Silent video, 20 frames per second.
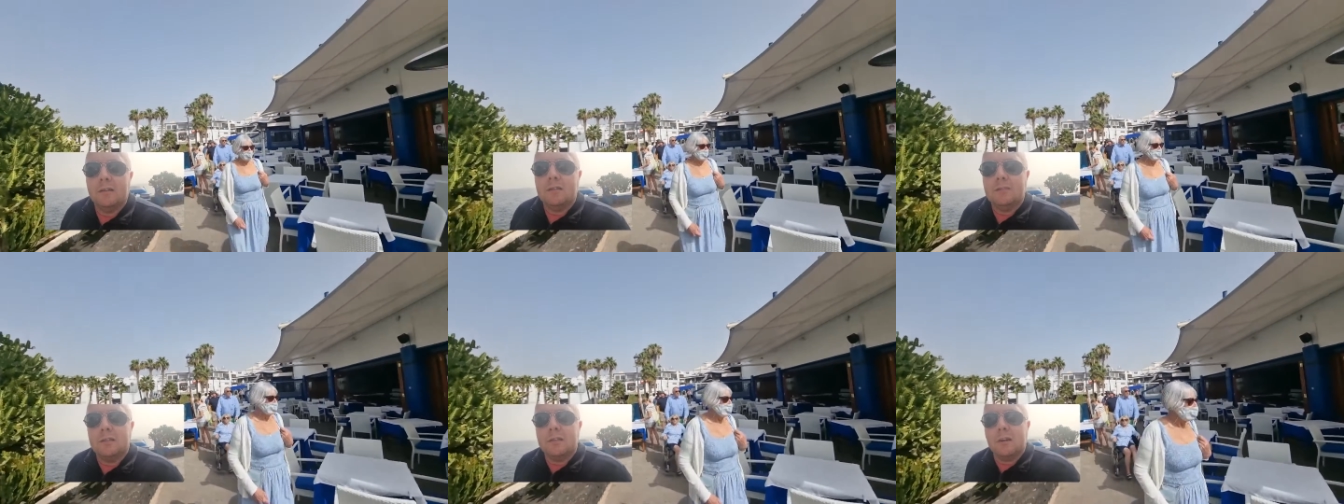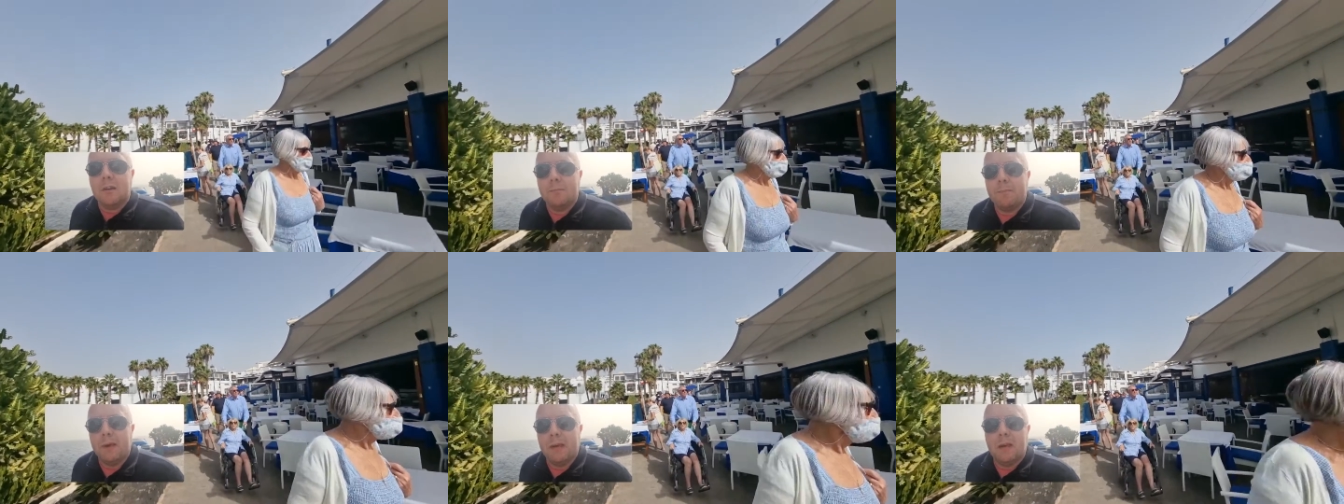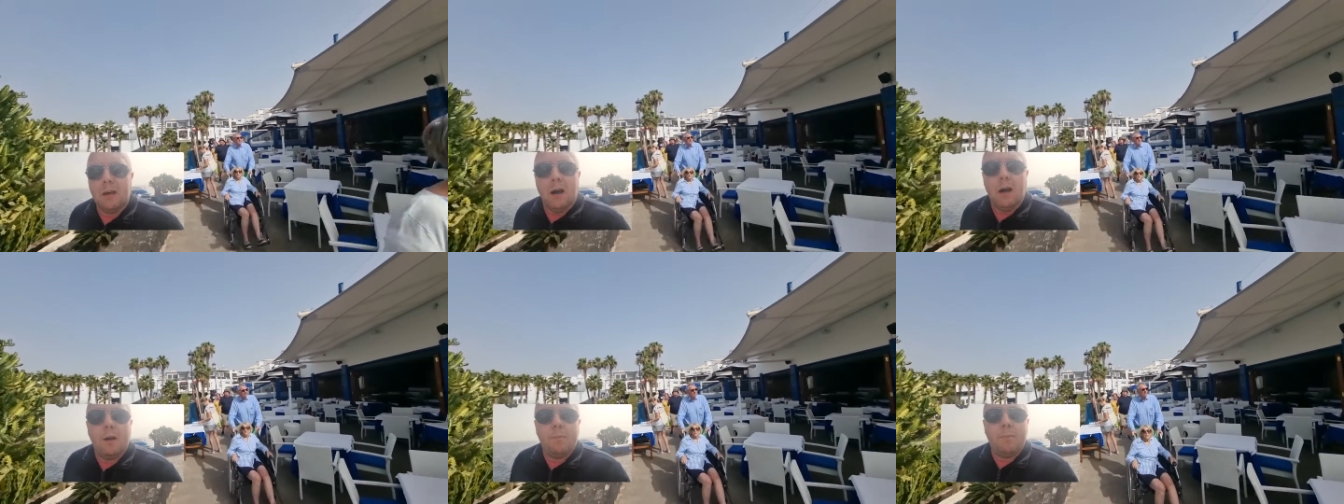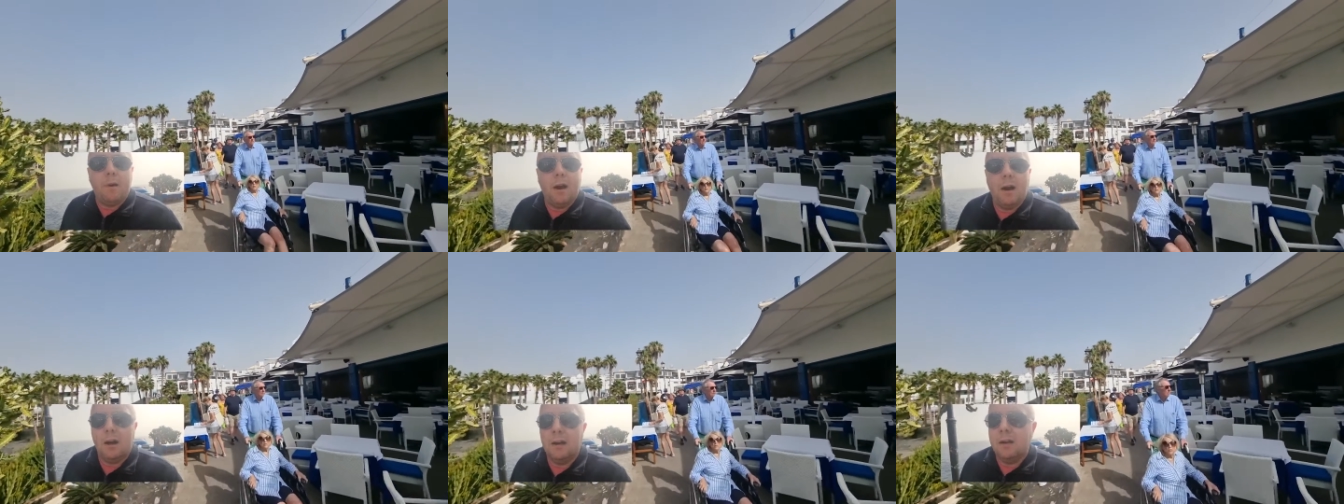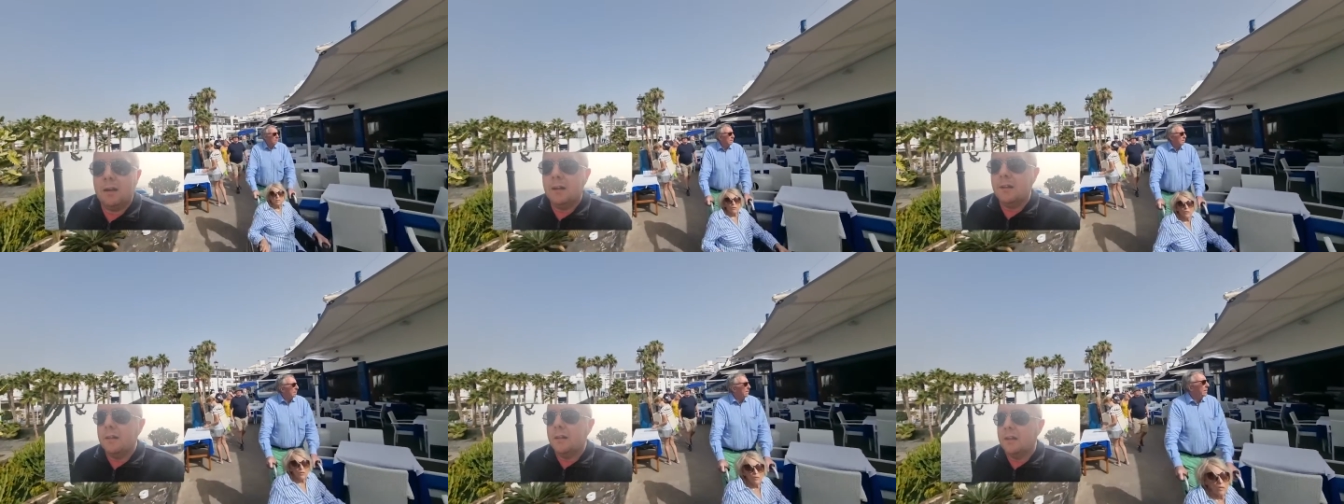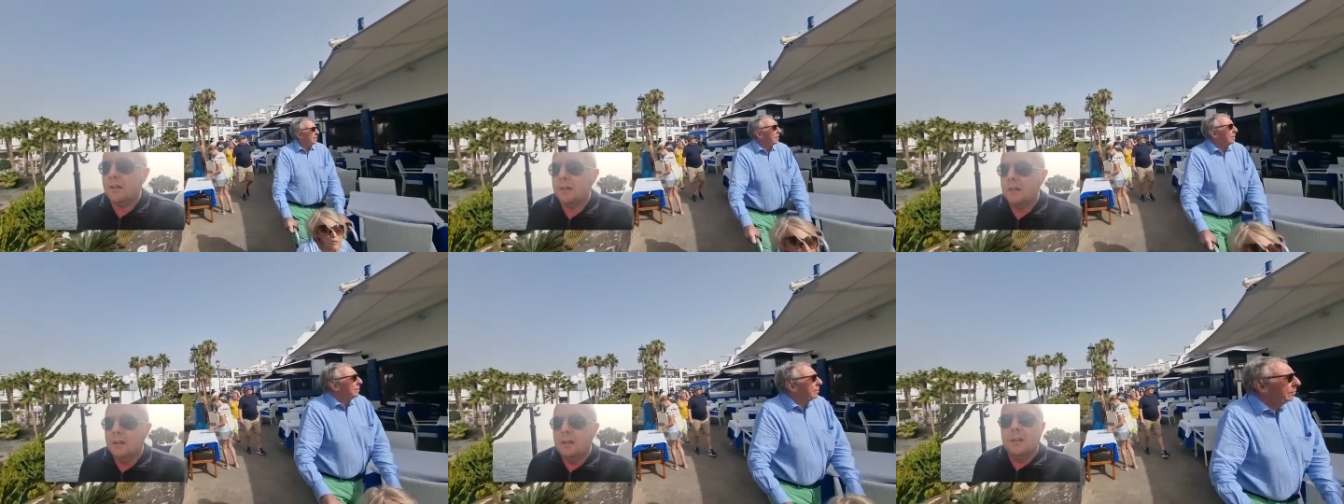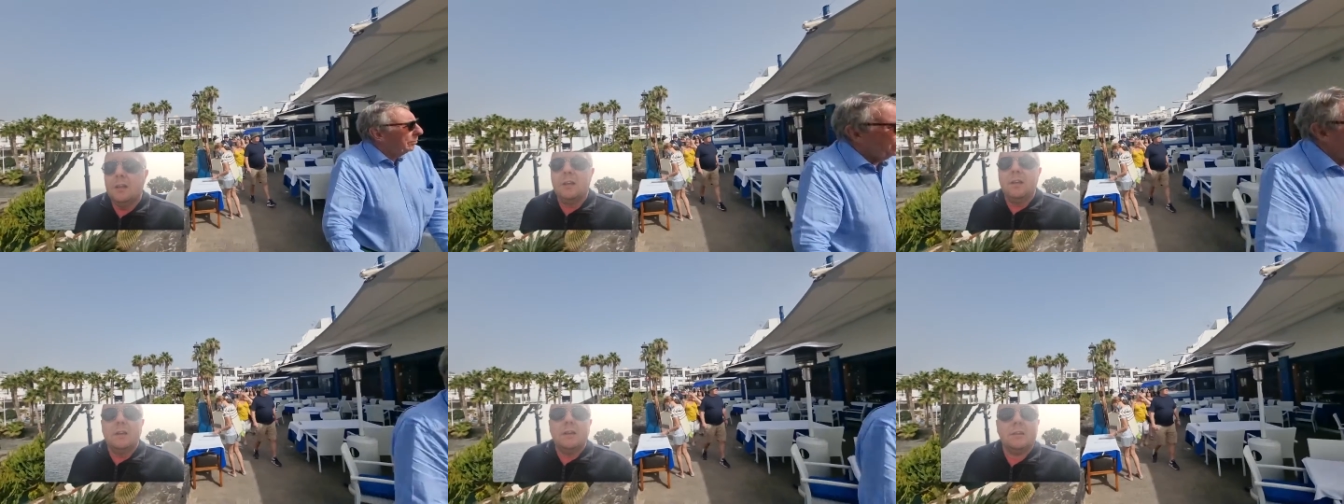because they've got a big car park.
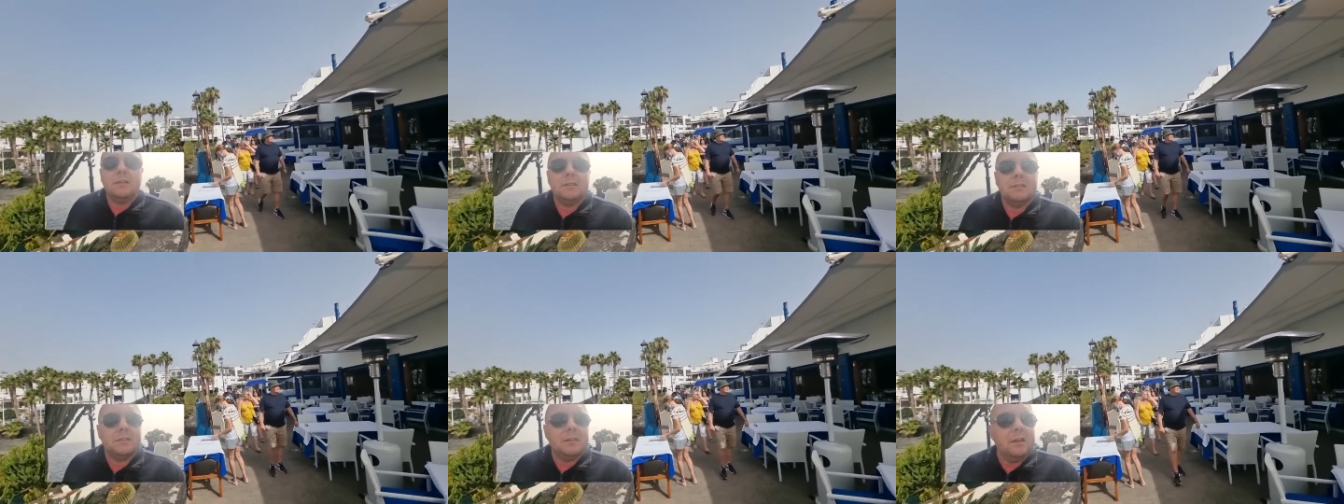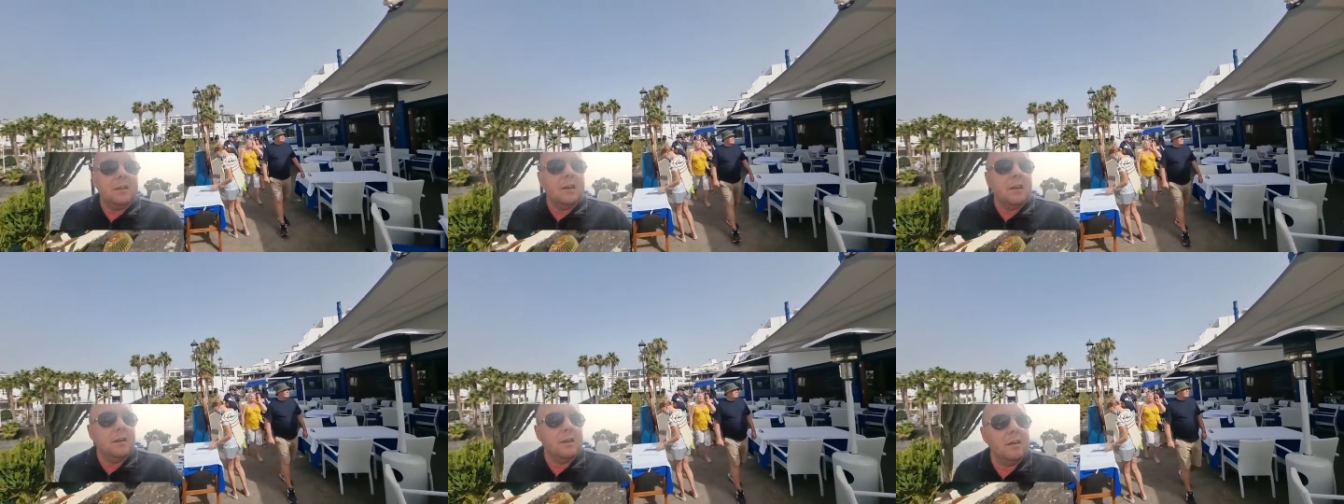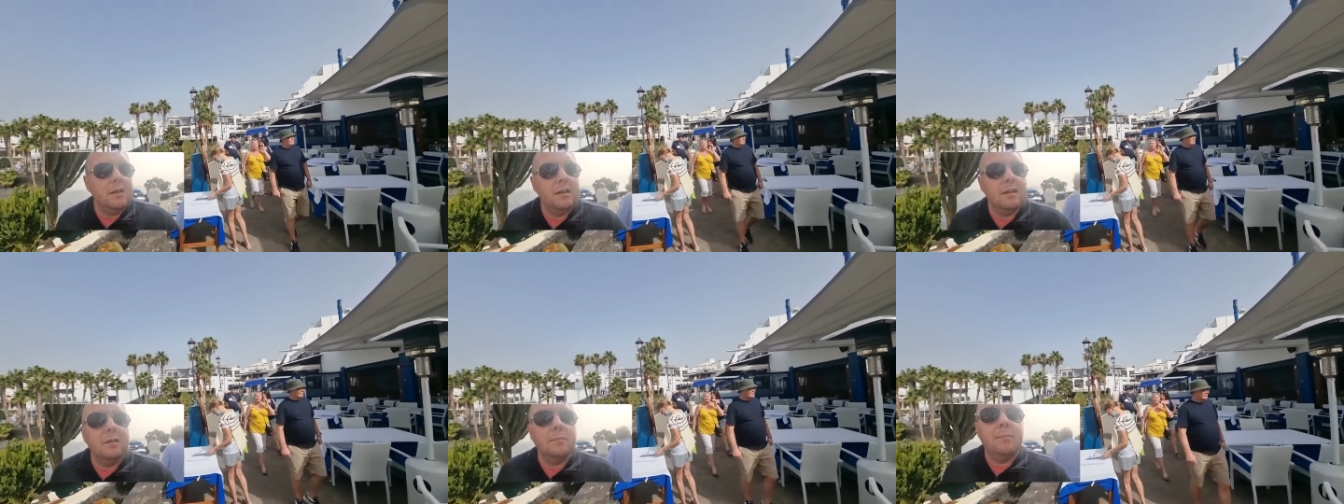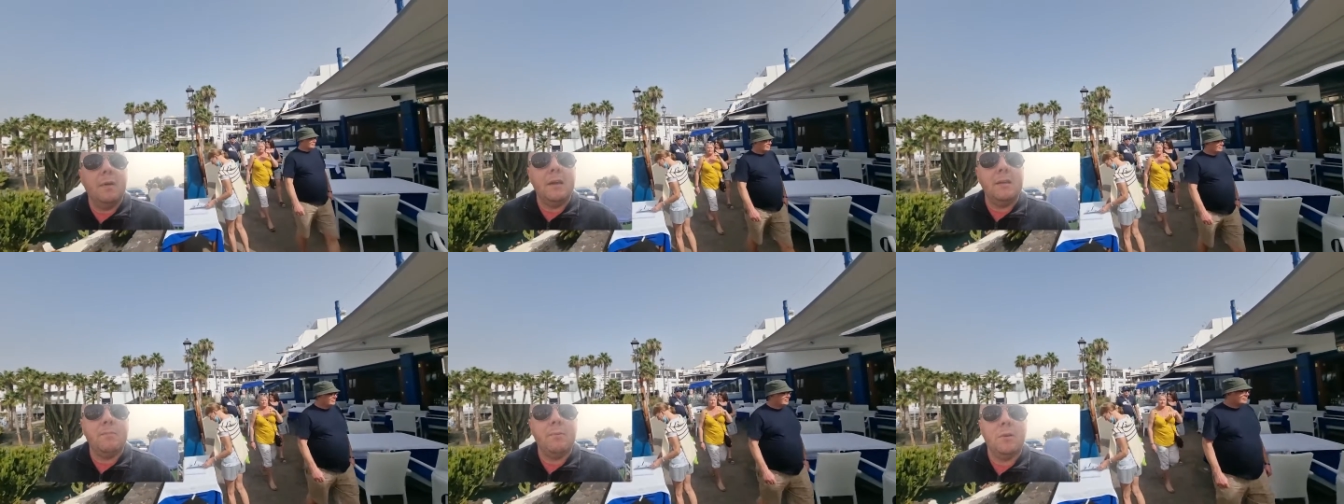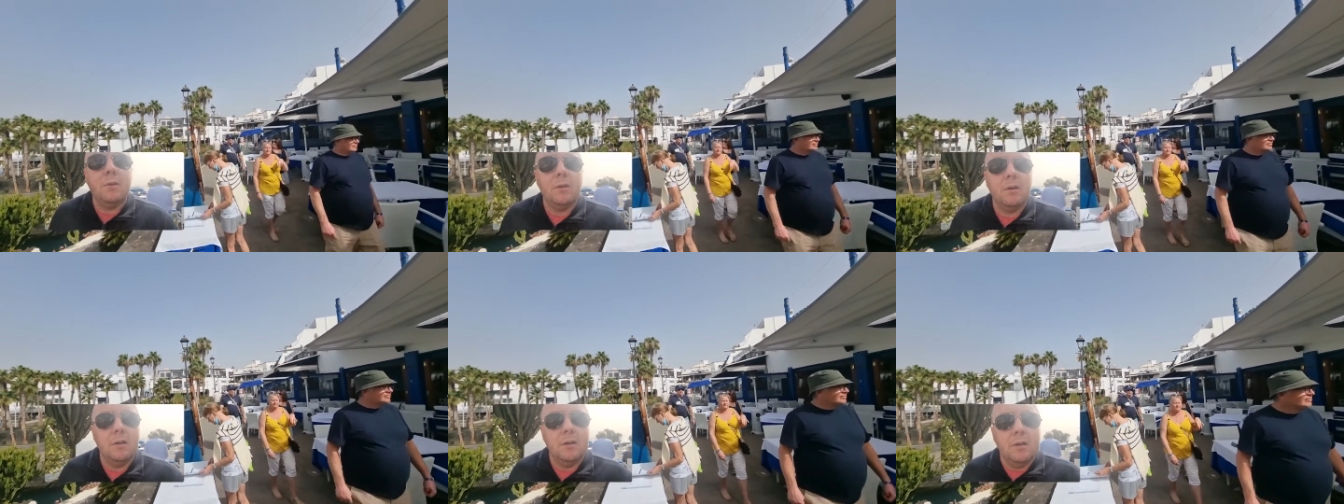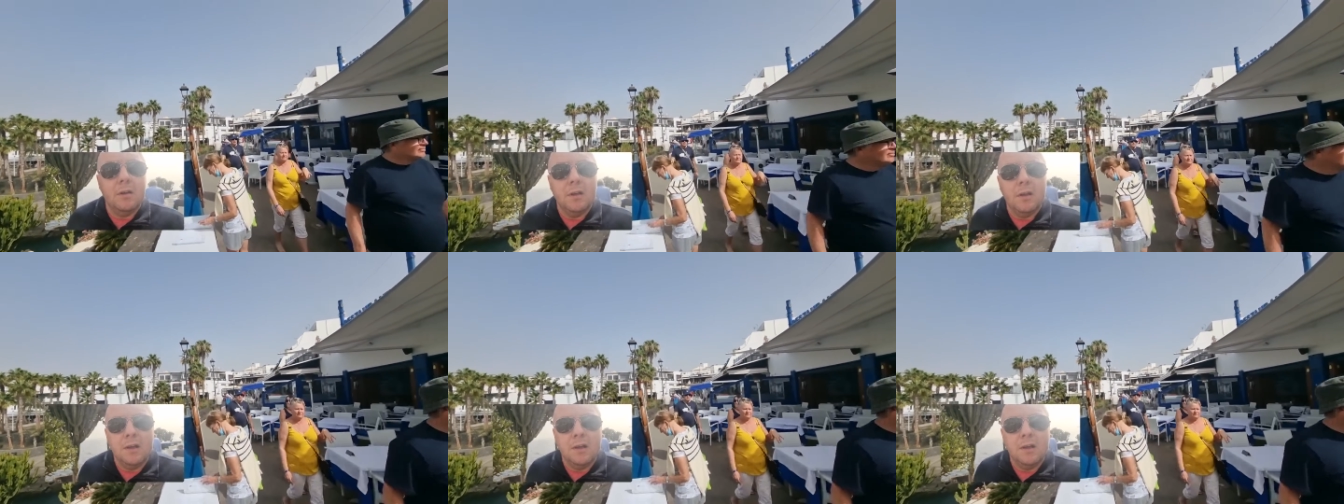You can see people are